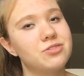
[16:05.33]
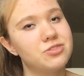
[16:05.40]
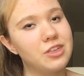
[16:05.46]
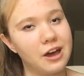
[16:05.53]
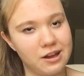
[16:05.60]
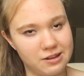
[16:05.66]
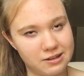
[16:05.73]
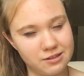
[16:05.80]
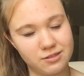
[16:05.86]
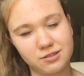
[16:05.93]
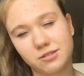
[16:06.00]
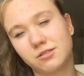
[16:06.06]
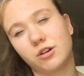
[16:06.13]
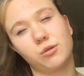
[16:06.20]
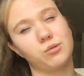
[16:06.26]
that is
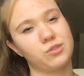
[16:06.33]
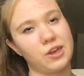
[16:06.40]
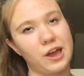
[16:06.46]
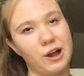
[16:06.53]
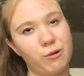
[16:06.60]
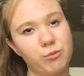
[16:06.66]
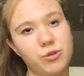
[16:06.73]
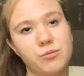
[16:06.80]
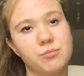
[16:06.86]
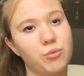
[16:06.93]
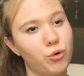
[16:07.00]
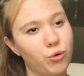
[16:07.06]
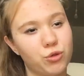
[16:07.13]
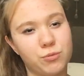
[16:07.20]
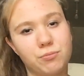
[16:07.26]
going to help them
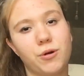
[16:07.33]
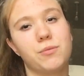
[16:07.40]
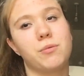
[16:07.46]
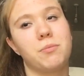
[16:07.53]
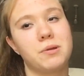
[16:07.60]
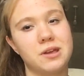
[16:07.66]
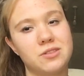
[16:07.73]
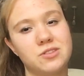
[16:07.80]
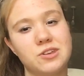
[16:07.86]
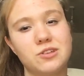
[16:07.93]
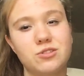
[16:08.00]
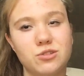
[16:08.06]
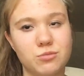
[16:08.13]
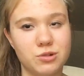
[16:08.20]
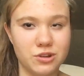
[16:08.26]
more than probably a
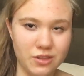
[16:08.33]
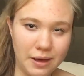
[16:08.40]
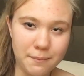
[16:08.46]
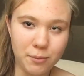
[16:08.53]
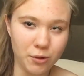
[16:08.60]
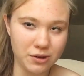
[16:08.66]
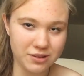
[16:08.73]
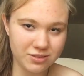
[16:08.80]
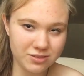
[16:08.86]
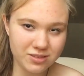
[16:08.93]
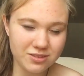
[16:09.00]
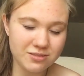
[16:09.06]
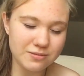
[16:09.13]
teacher would at that point.